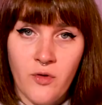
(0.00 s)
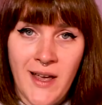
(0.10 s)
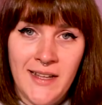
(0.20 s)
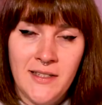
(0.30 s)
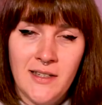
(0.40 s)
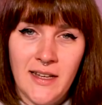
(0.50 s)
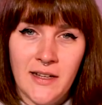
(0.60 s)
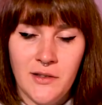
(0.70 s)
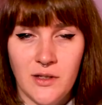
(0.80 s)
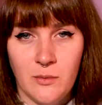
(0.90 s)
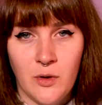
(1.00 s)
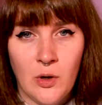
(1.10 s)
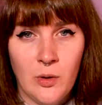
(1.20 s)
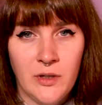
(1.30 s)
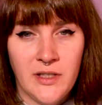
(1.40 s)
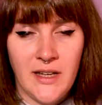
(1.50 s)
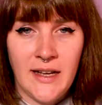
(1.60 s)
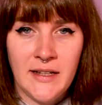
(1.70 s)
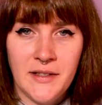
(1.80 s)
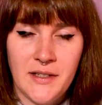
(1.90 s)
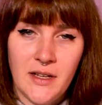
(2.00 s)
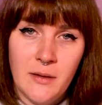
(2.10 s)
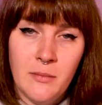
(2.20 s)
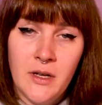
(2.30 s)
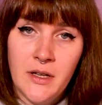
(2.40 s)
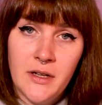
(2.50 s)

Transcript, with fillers: reds and some golds and some